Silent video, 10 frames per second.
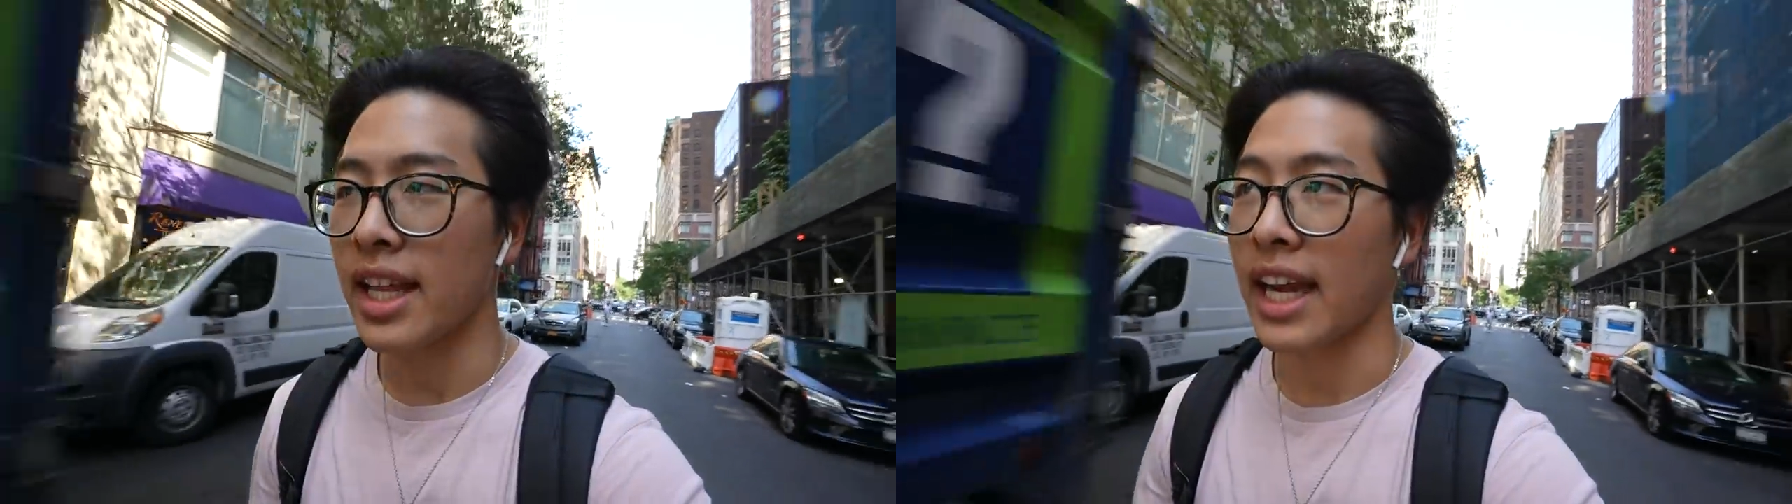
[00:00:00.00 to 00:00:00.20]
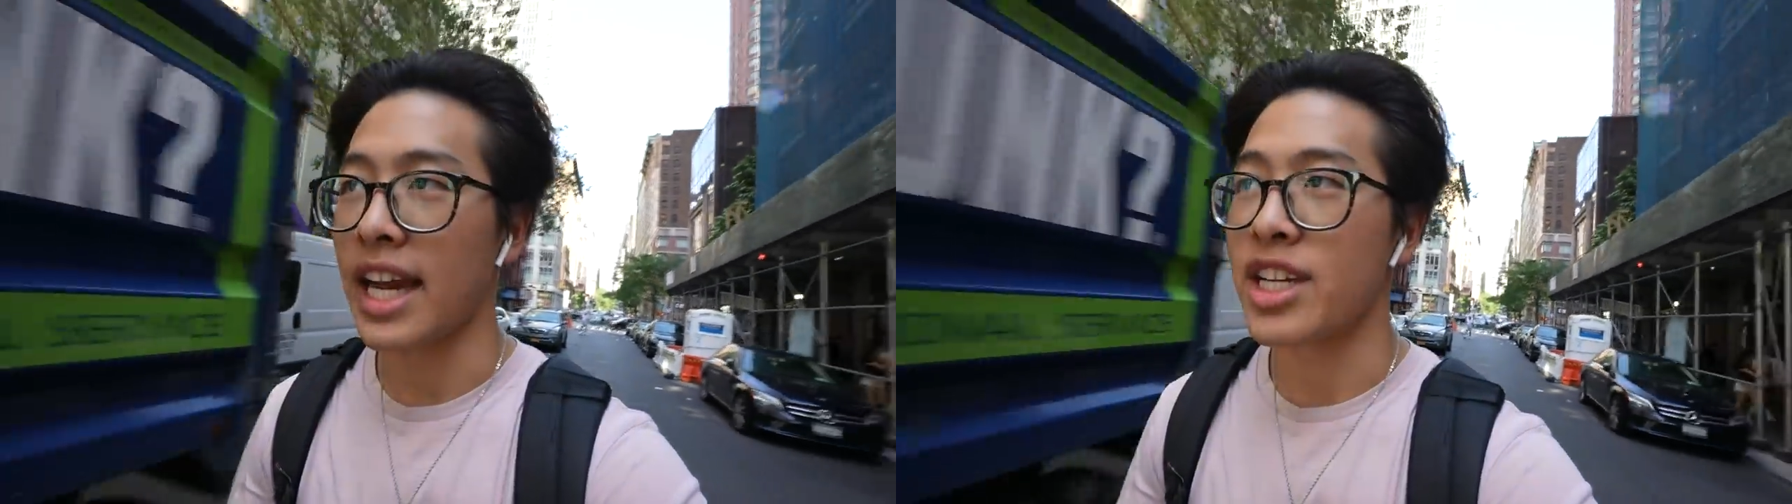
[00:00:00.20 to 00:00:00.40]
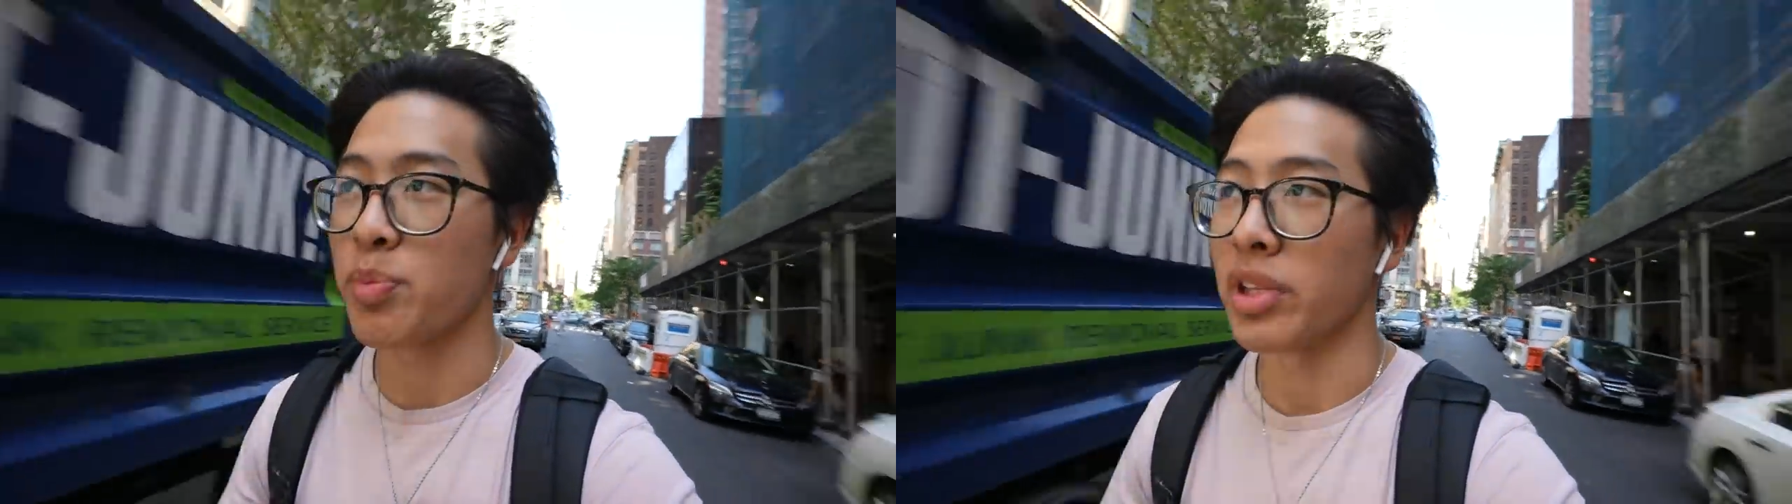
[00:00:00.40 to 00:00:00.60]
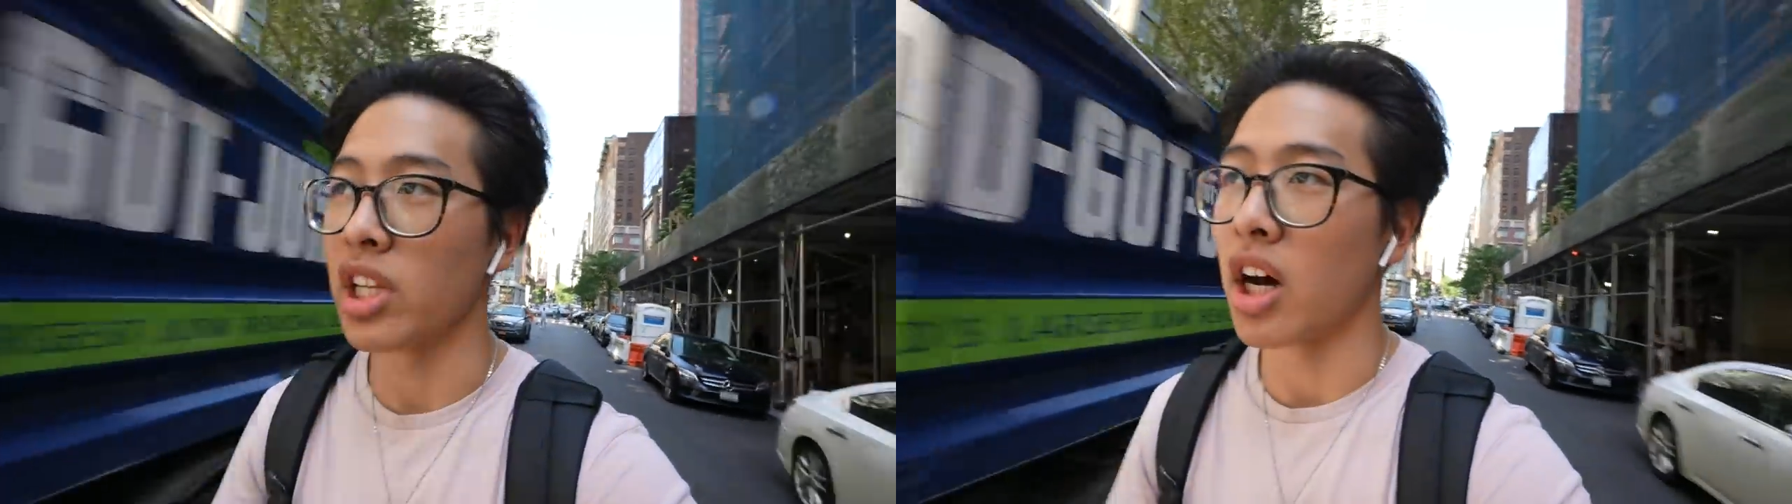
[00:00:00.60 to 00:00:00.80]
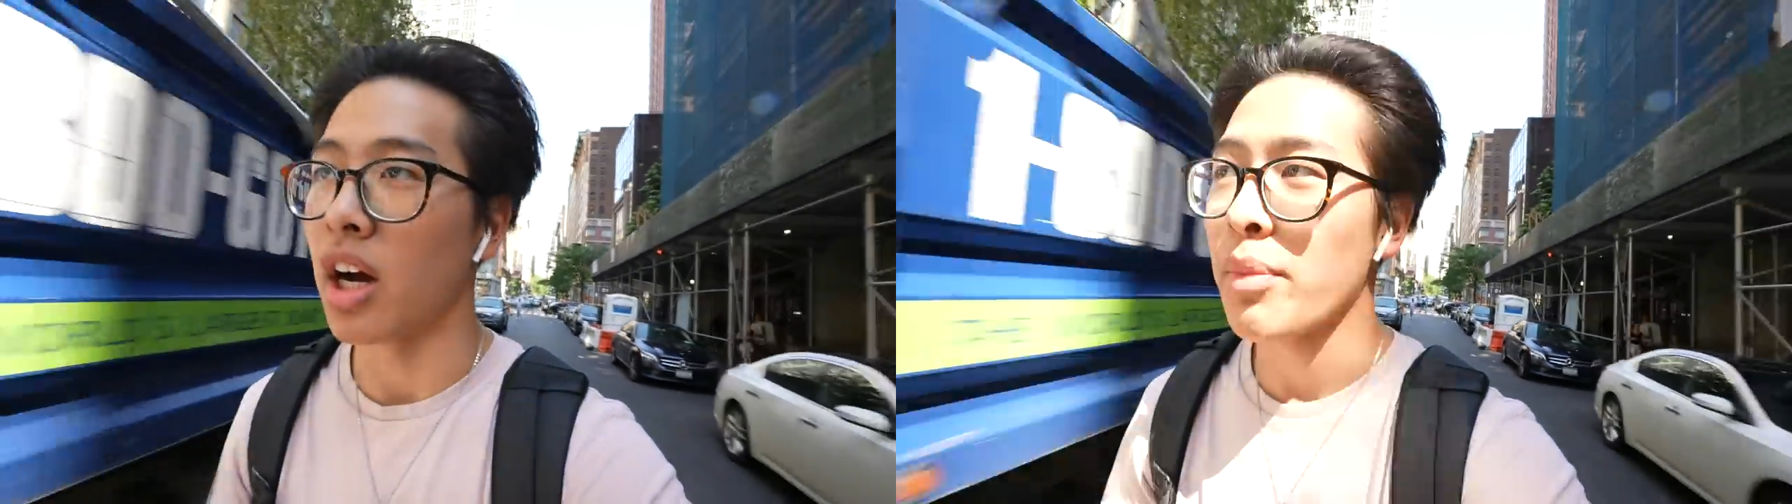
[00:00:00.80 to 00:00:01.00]
like I just
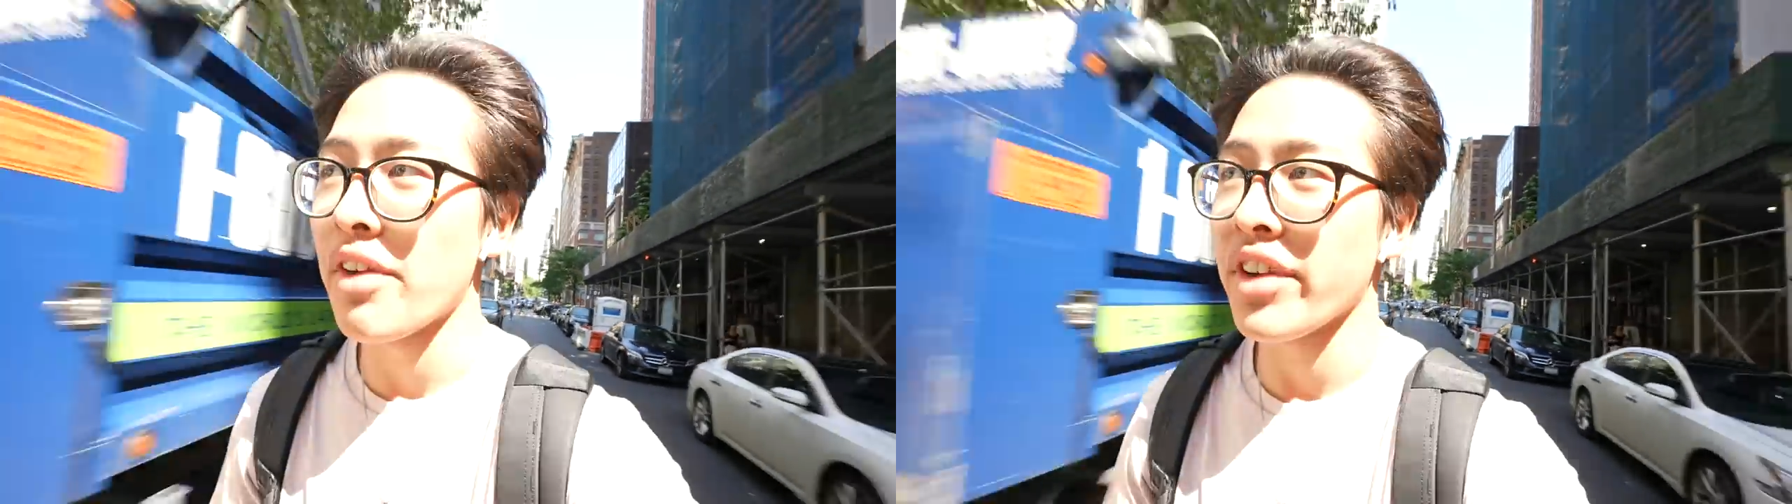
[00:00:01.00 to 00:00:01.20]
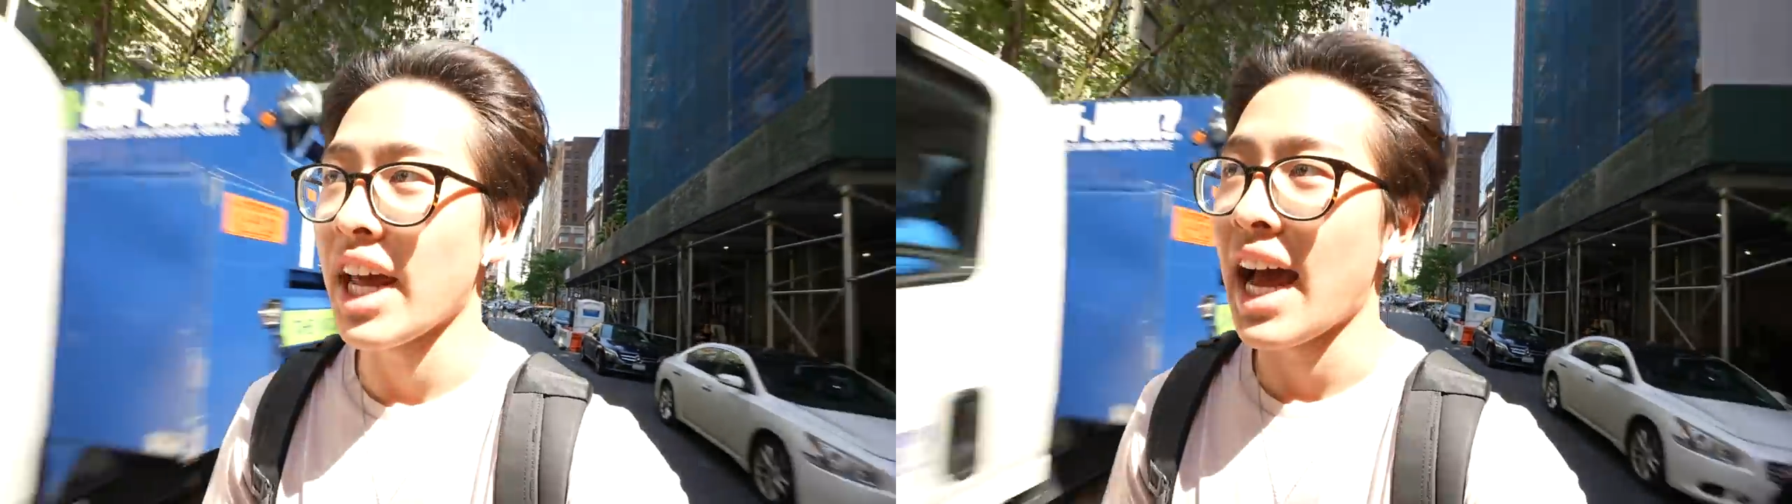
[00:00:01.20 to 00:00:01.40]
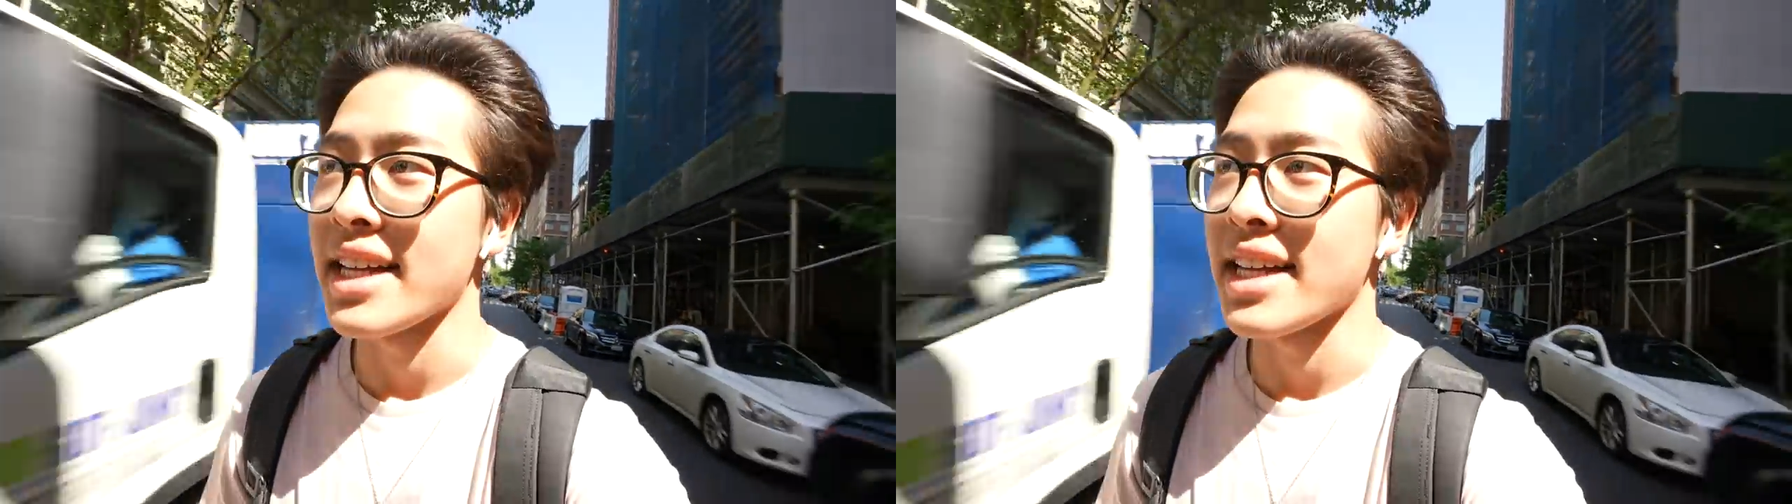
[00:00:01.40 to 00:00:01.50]
belong. I'm not even gonna